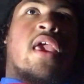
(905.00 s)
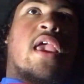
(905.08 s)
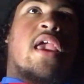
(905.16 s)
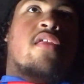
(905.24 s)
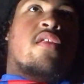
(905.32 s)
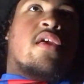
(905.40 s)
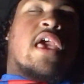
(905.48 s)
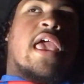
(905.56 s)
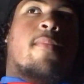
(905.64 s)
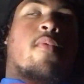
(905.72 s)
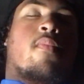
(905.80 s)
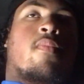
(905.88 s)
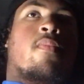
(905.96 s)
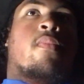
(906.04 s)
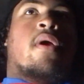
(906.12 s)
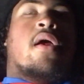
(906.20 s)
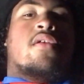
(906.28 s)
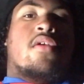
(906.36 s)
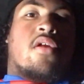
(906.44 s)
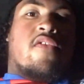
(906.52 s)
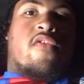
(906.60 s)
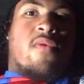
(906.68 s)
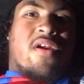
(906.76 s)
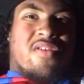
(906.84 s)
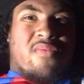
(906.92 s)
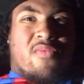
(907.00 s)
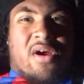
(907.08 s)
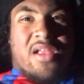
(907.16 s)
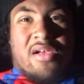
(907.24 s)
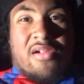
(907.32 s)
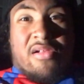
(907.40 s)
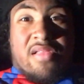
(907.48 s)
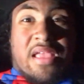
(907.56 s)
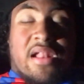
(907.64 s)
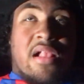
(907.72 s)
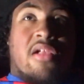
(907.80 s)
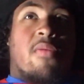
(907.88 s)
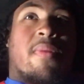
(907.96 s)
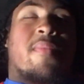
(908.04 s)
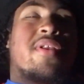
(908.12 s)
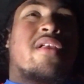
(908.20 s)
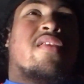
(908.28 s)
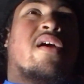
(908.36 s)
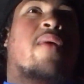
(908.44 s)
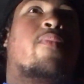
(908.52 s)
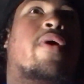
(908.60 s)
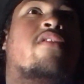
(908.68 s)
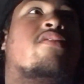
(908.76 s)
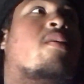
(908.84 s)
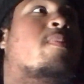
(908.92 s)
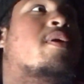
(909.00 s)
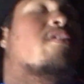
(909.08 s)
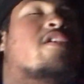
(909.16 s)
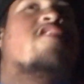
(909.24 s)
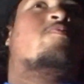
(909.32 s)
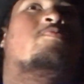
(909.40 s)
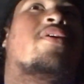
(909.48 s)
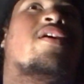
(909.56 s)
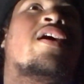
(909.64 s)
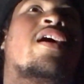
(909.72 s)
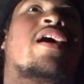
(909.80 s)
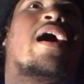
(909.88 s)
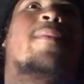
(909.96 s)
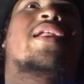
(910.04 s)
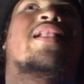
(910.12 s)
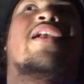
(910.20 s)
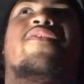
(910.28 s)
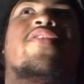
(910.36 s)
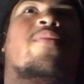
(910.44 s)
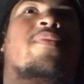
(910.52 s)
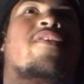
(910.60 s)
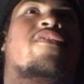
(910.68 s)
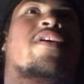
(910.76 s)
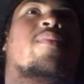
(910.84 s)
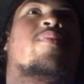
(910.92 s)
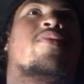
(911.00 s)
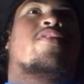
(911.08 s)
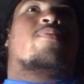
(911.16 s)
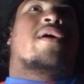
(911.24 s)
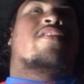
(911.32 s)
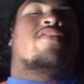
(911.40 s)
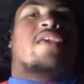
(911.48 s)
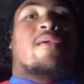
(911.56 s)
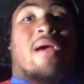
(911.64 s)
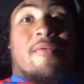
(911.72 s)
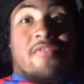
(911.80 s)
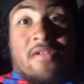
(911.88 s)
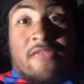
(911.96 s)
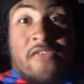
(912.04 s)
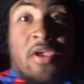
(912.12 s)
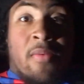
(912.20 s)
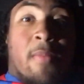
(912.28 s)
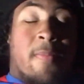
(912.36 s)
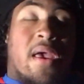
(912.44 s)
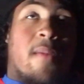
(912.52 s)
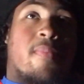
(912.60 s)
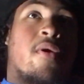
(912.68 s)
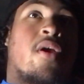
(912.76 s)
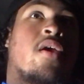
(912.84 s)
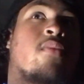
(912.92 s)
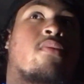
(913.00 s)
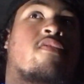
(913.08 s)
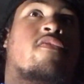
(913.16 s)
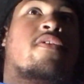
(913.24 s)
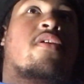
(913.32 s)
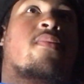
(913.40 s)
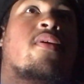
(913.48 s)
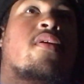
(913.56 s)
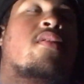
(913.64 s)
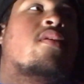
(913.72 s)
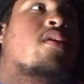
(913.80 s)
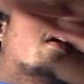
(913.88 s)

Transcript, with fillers: ease the game. you know, for us, and wind the clock down a little bit. We did time waste, I'll be honest, but I mean, I love it, to be fair, because Man City were absolutely fuming. Pep was fuming.